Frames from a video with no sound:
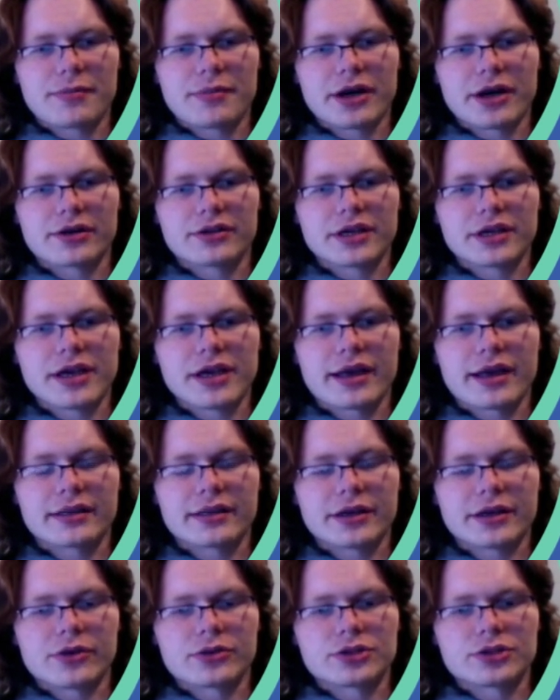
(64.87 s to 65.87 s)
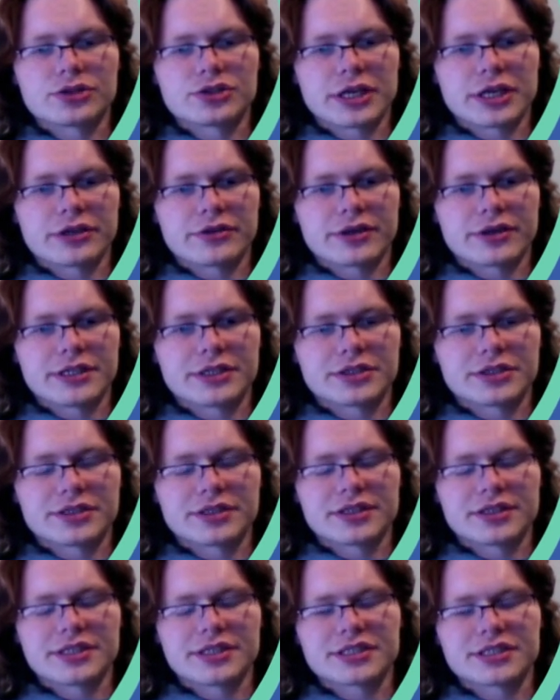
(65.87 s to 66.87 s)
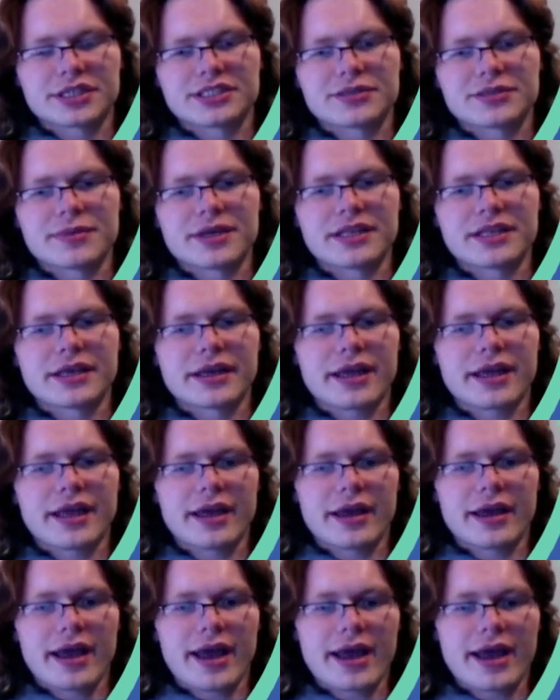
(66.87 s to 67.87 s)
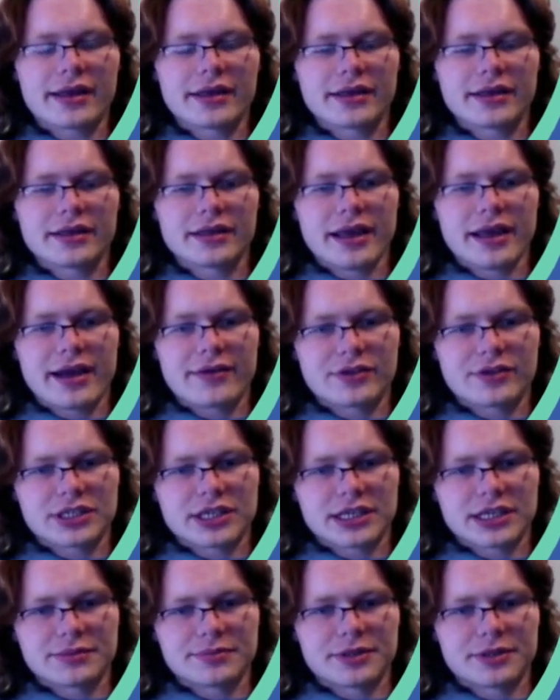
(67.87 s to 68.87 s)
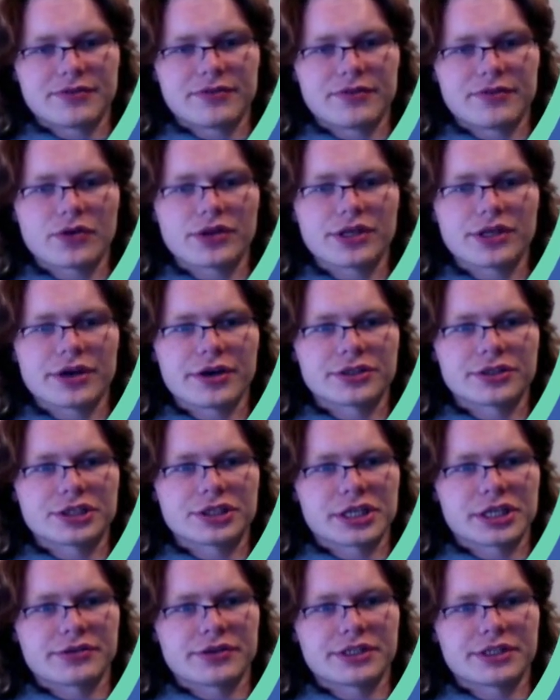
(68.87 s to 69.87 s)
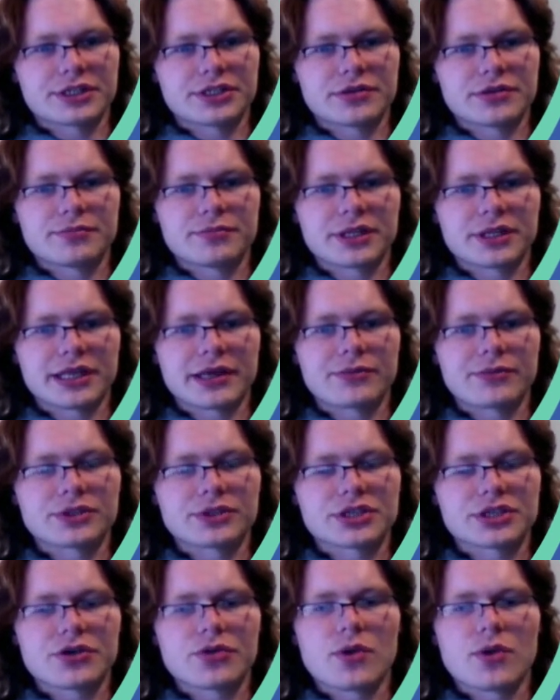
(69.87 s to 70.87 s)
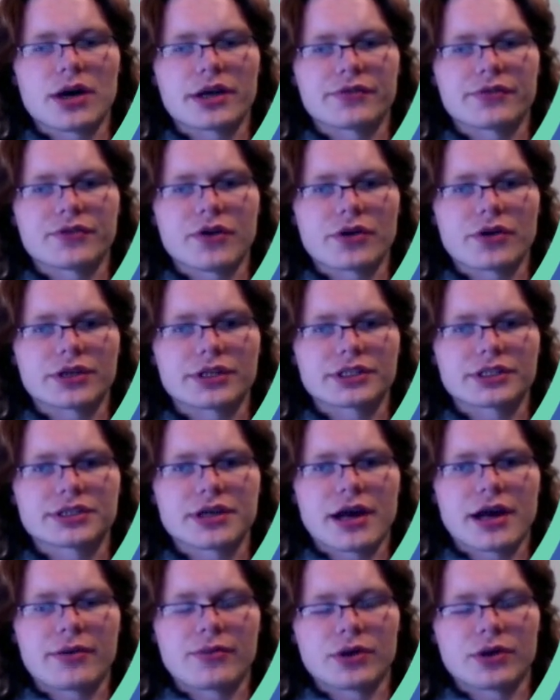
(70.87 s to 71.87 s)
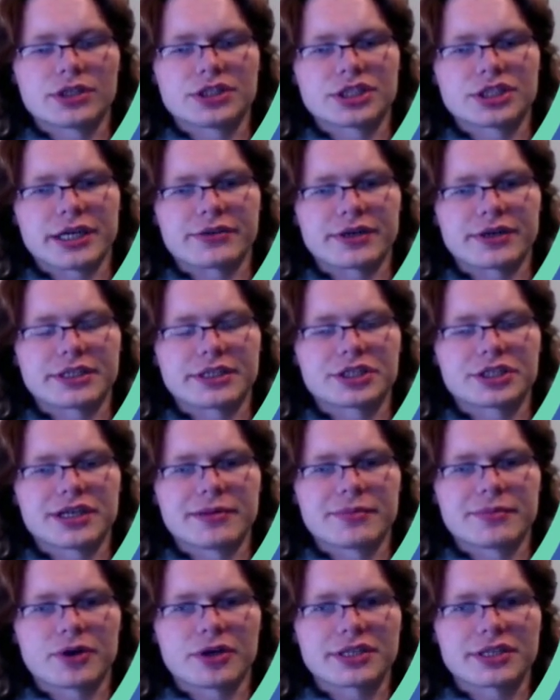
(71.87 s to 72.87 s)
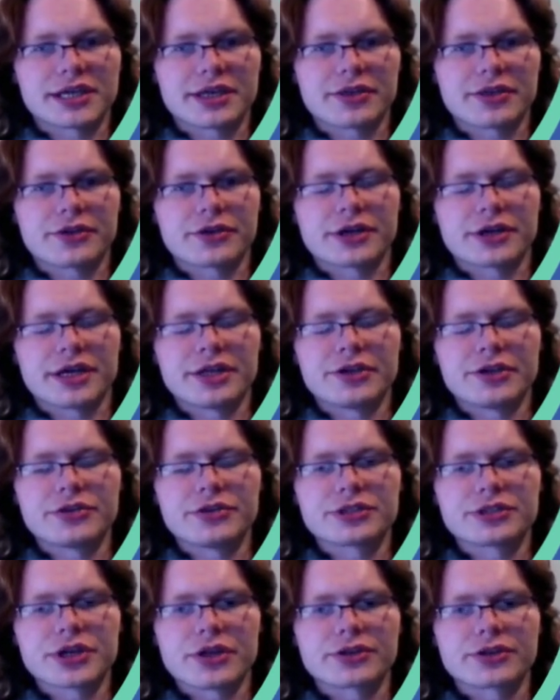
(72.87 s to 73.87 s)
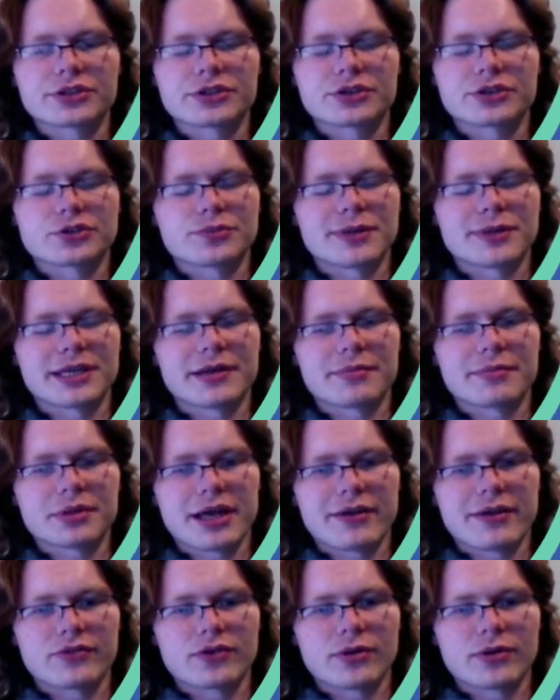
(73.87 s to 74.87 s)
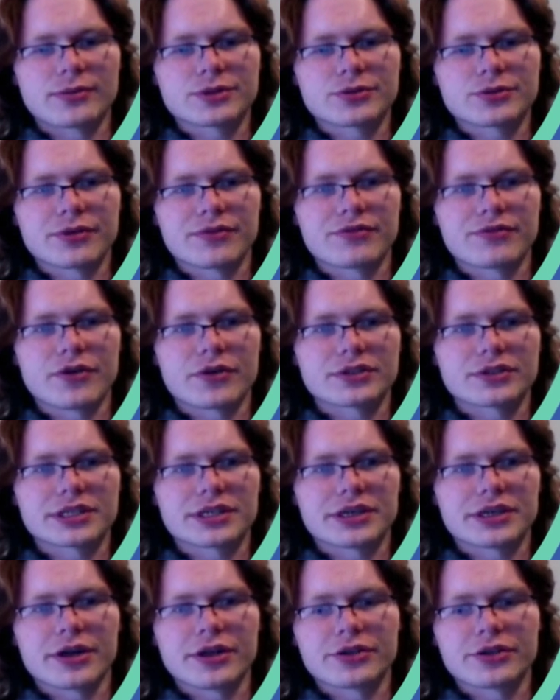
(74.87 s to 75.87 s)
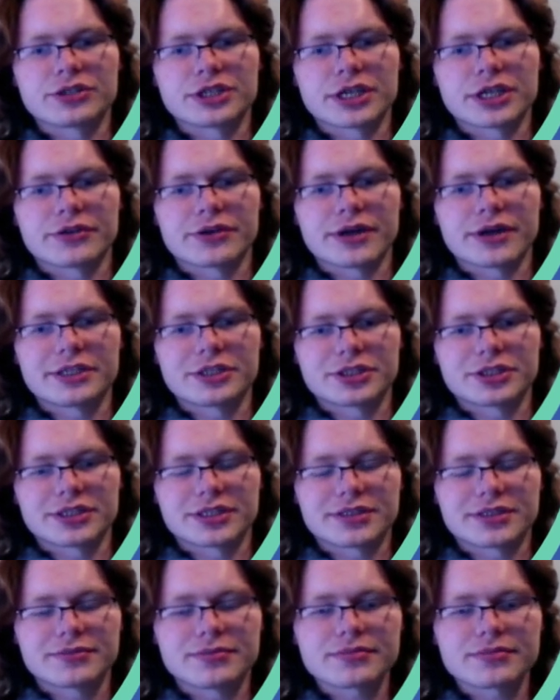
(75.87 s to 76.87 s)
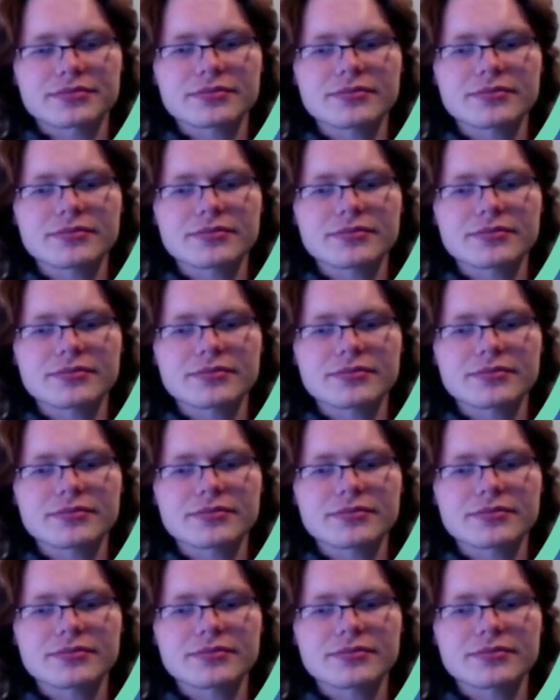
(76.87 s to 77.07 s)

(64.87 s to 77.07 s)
primarily at that older generation. This doesn't mean they can't add the advertisement for the younger generation, but they will still want to focus on one generation in particular and use other social media platforms when focusing other generations.